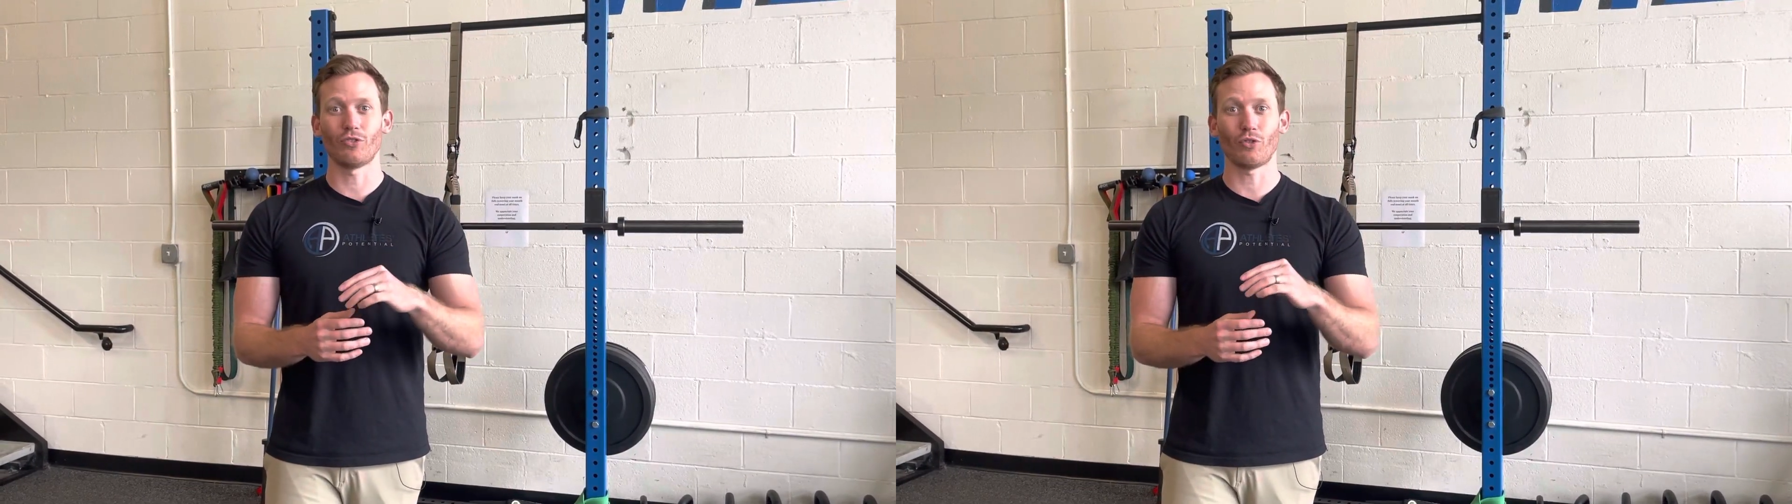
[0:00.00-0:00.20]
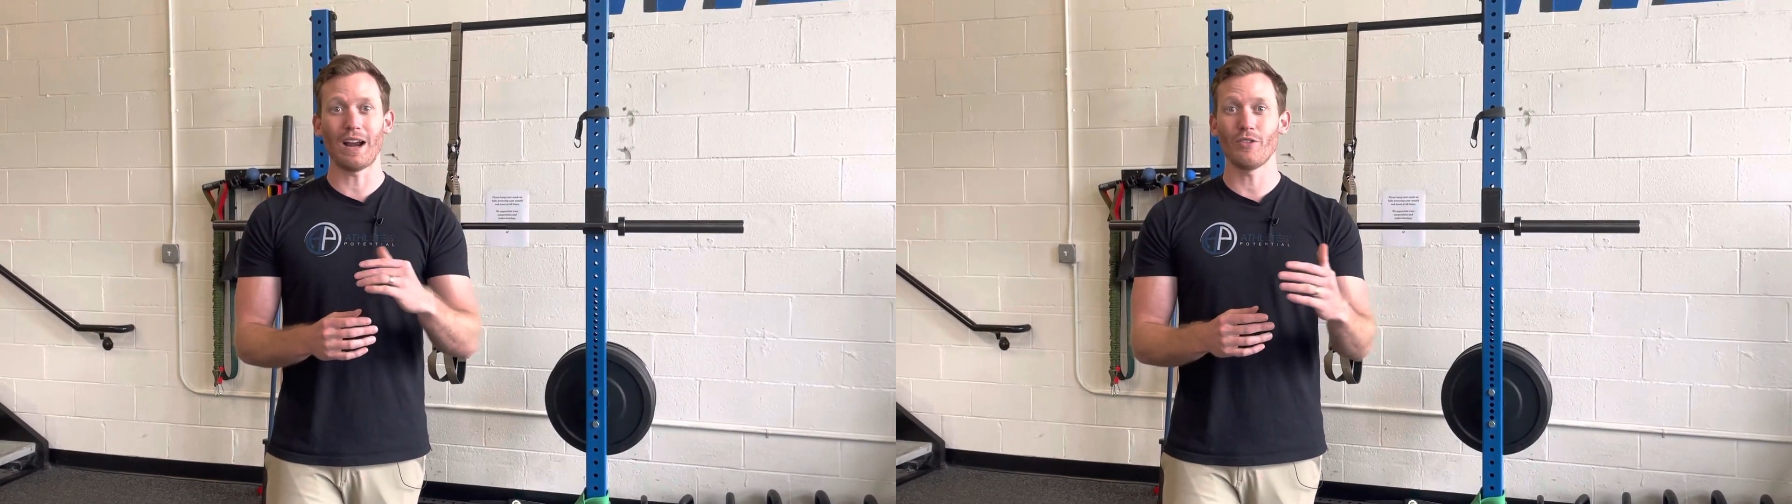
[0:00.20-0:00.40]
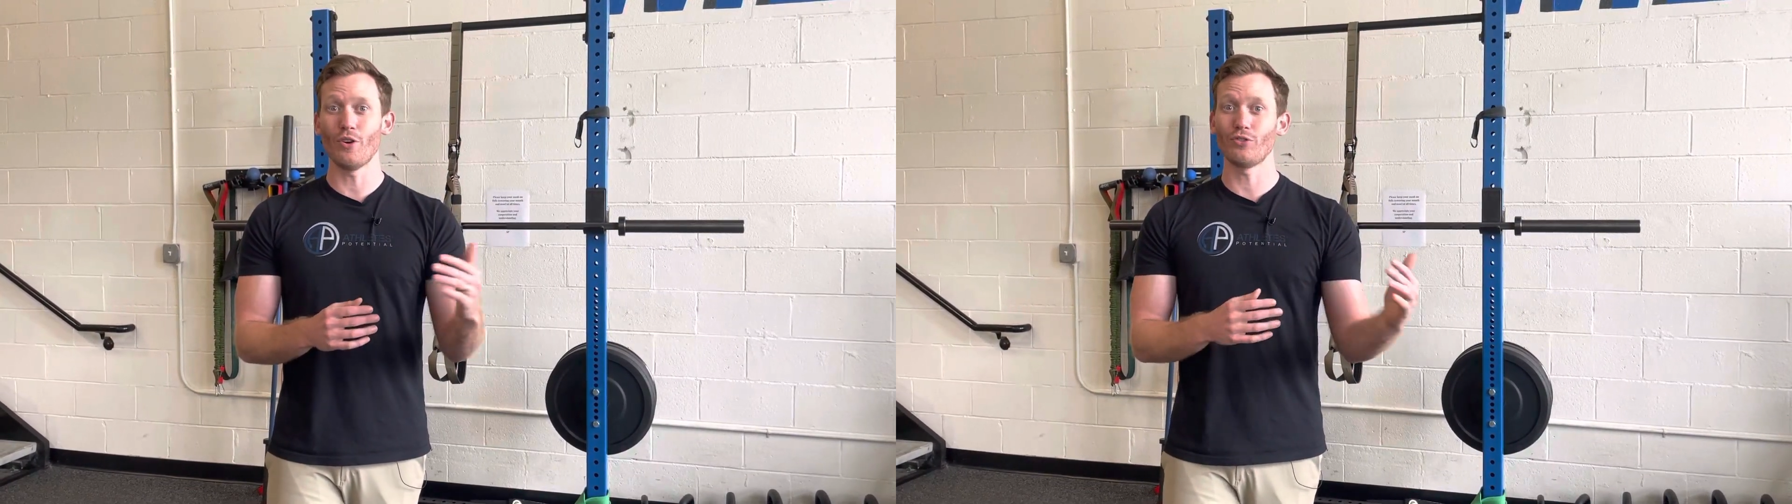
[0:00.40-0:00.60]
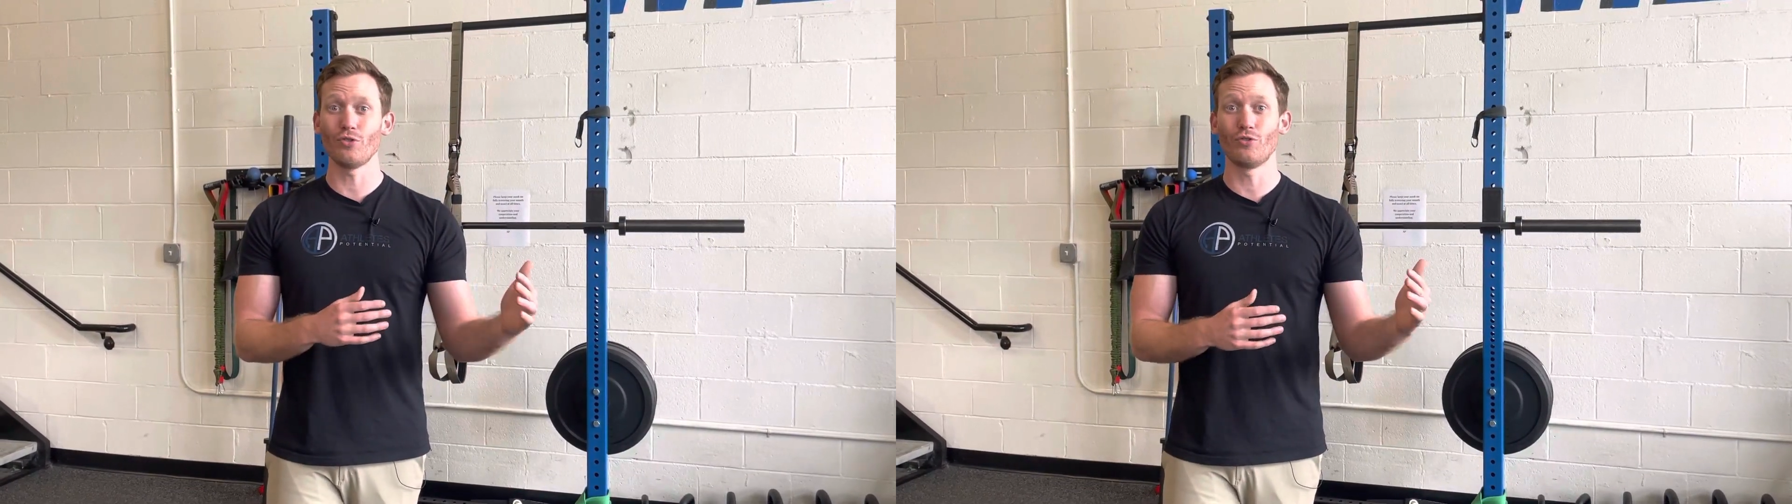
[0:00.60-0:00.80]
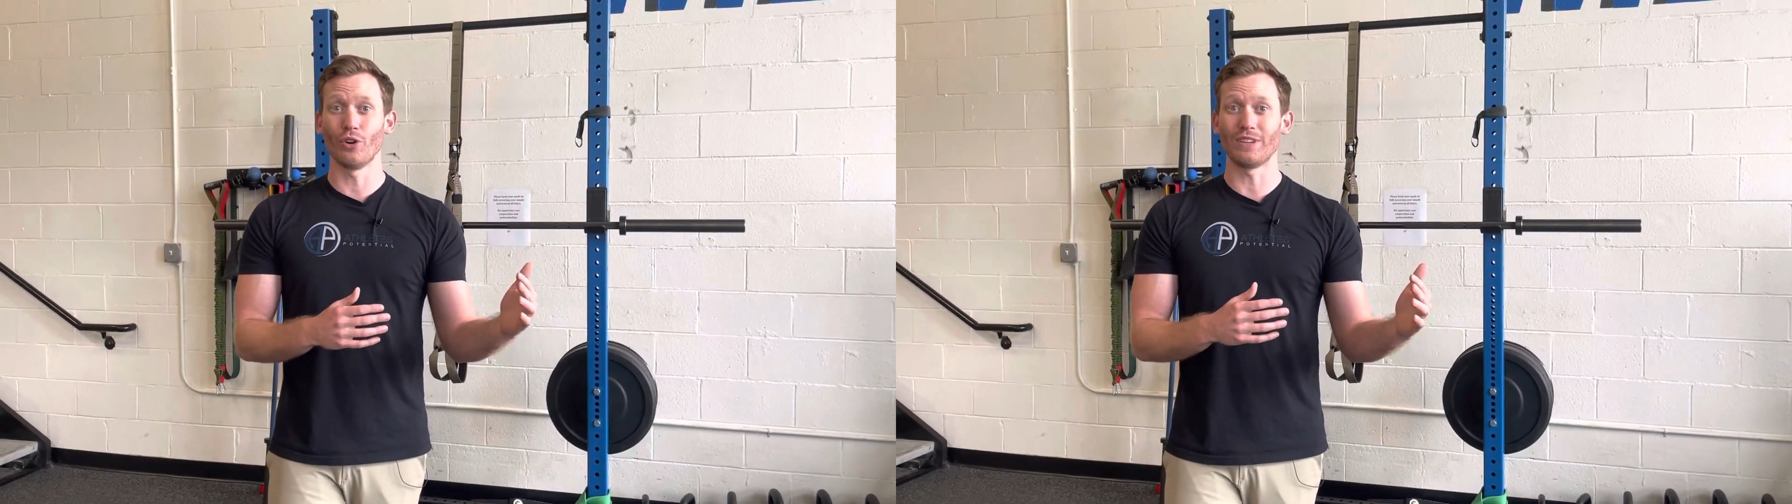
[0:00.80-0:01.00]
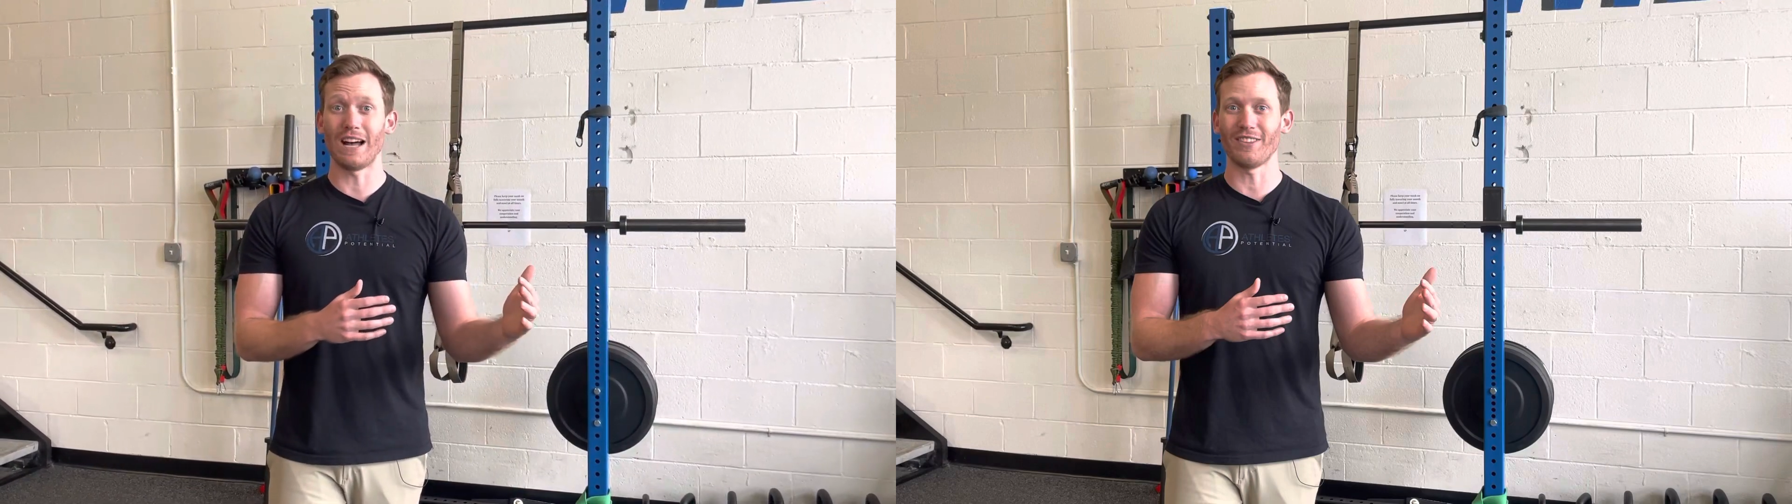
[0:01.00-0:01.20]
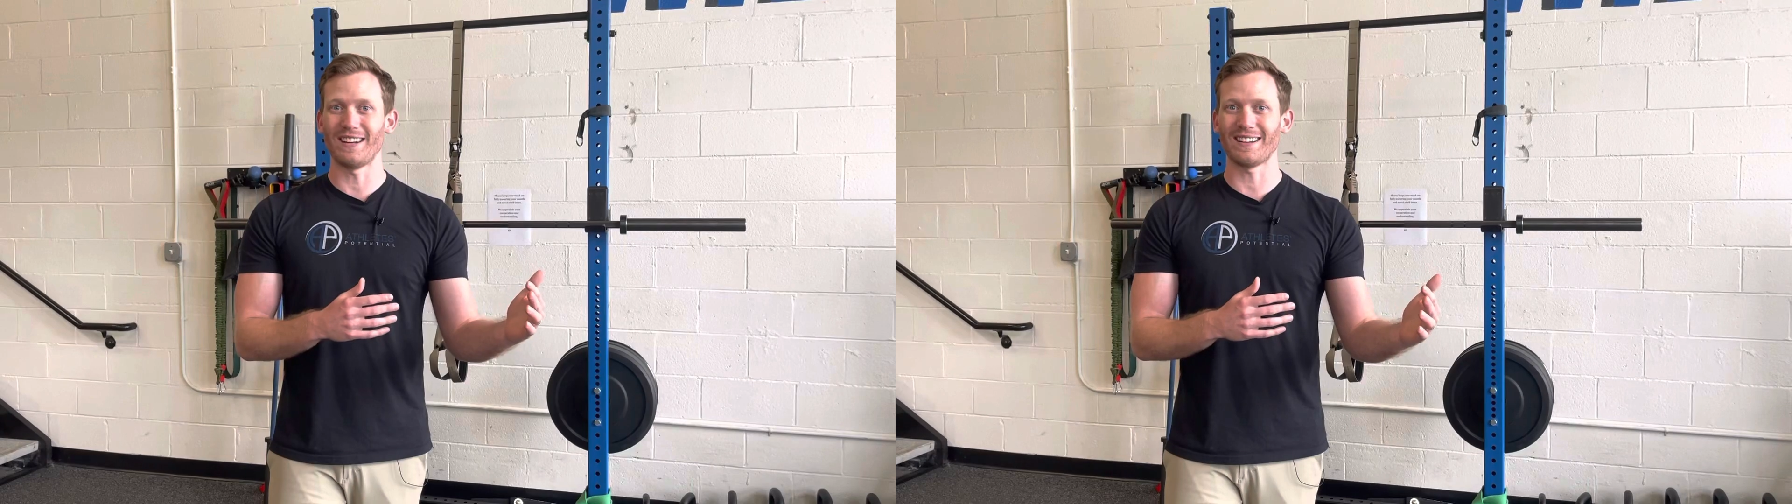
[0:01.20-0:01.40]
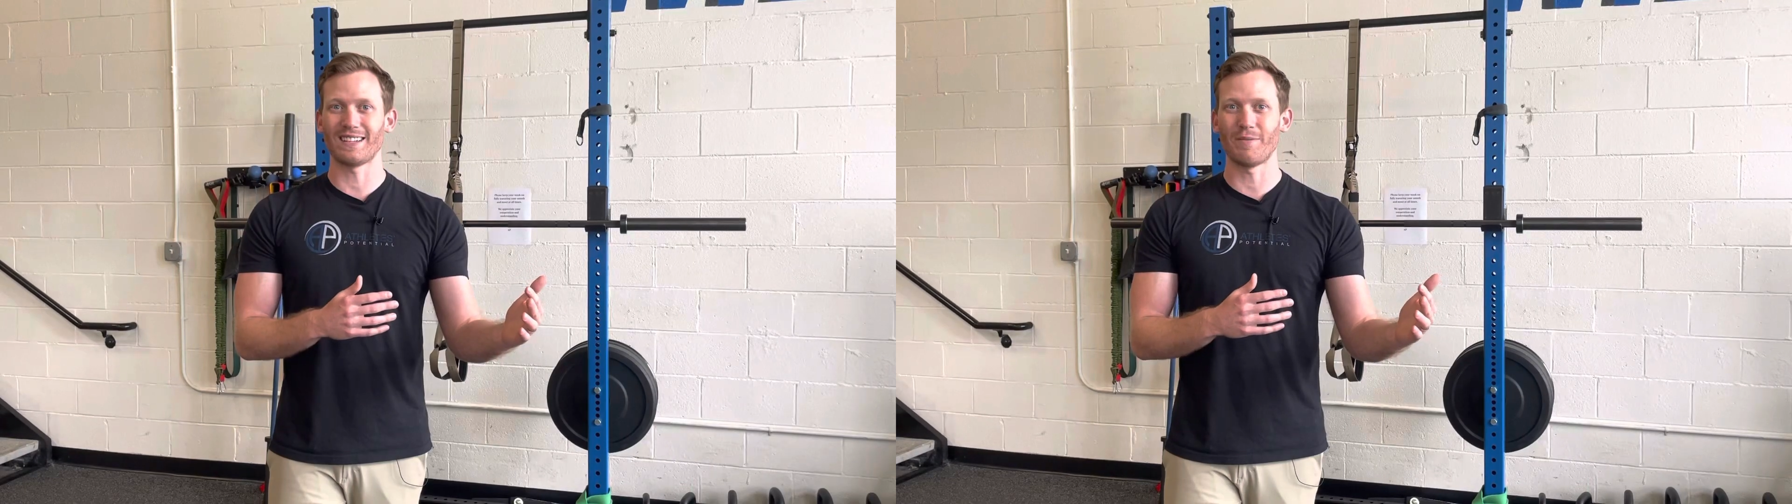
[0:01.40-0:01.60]
Try those two drills out the
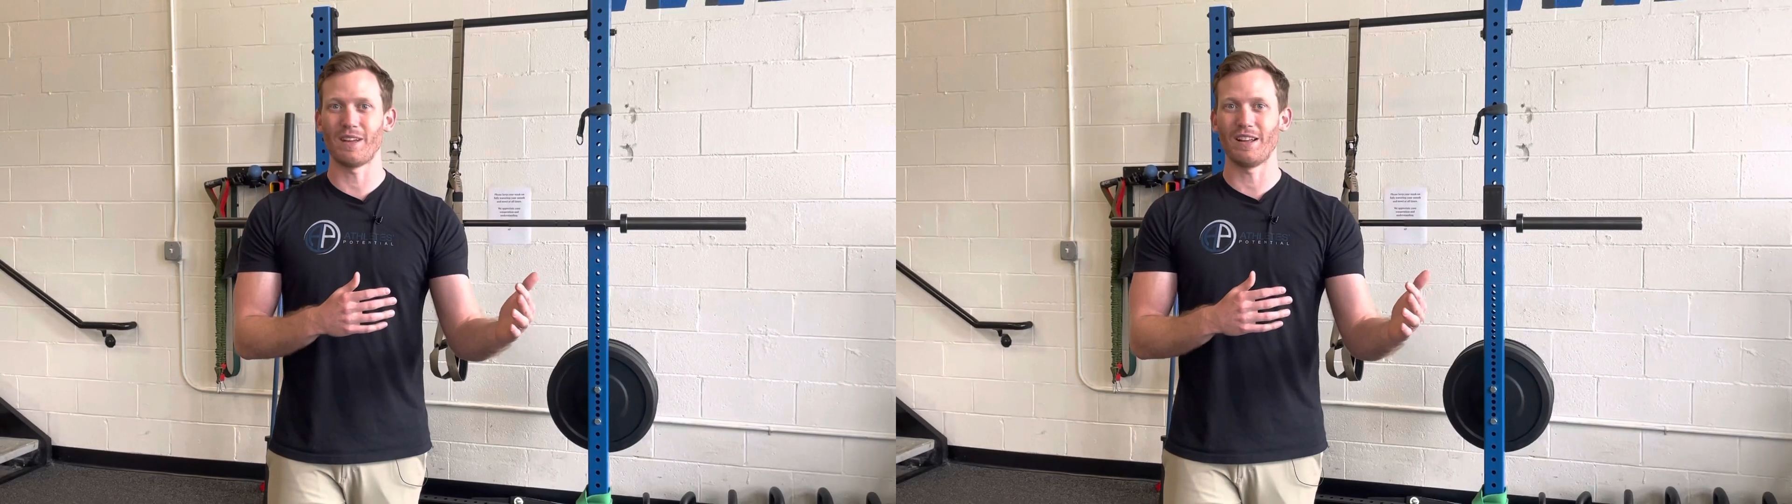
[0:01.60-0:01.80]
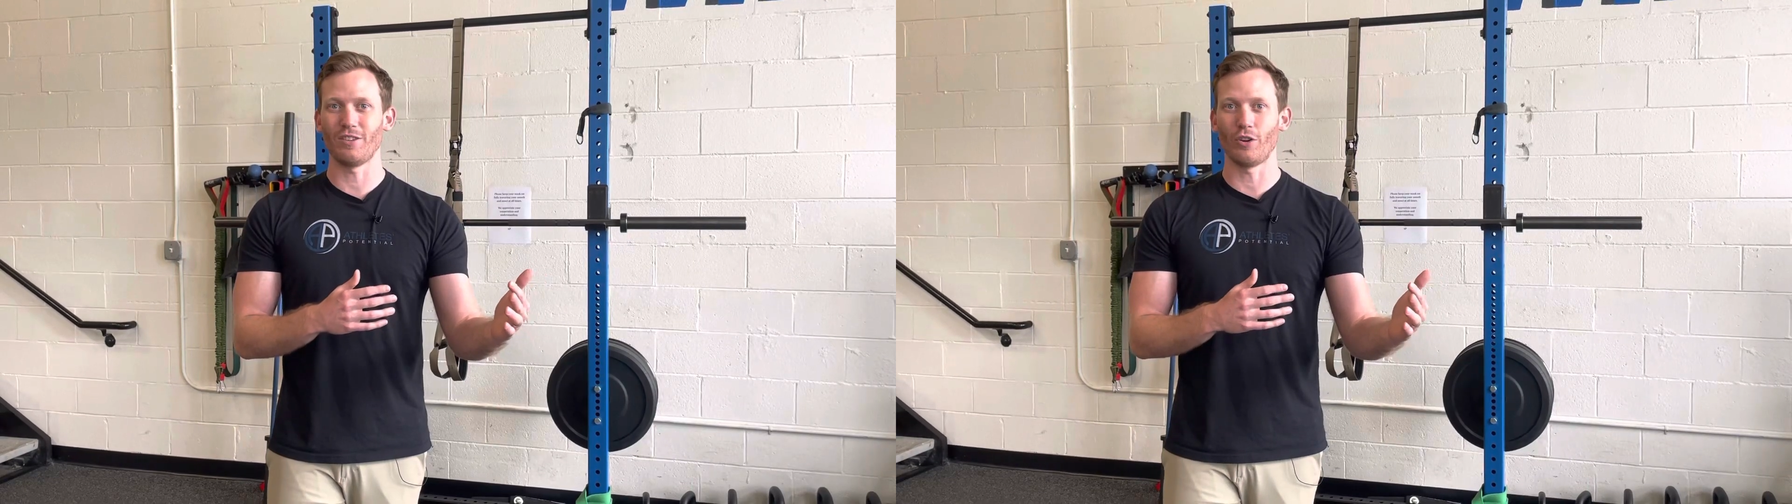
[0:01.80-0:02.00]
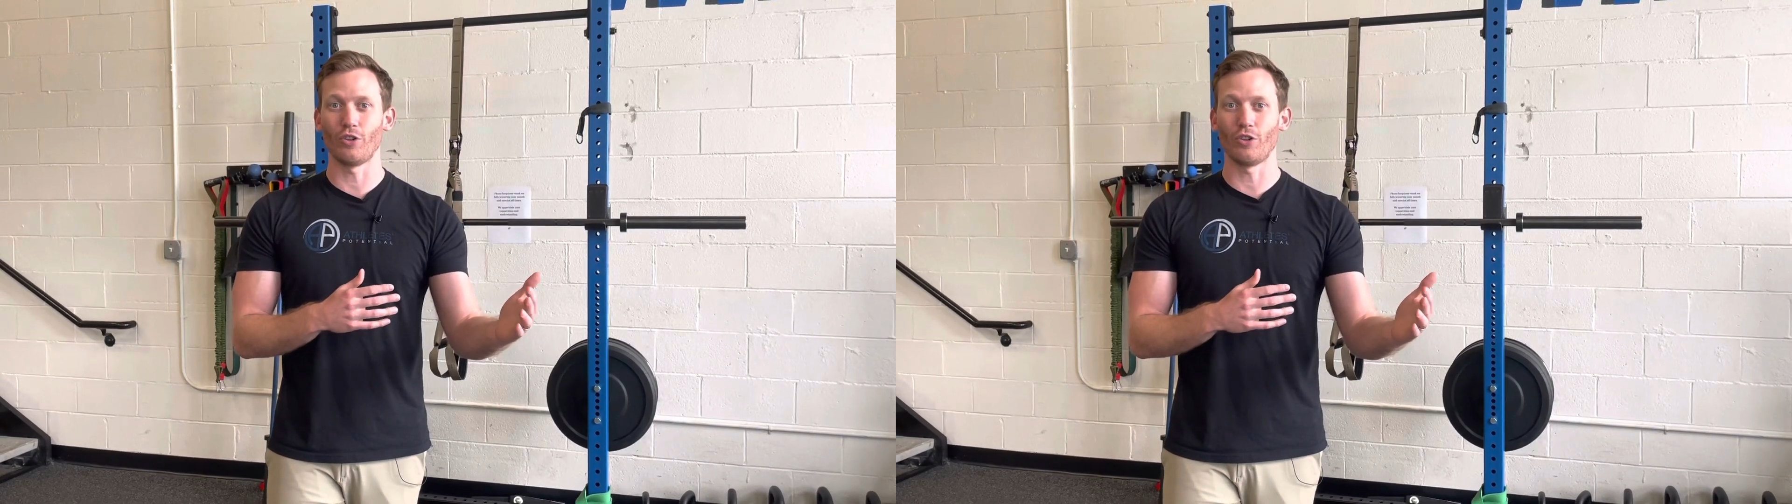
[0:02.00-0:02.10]
next time that,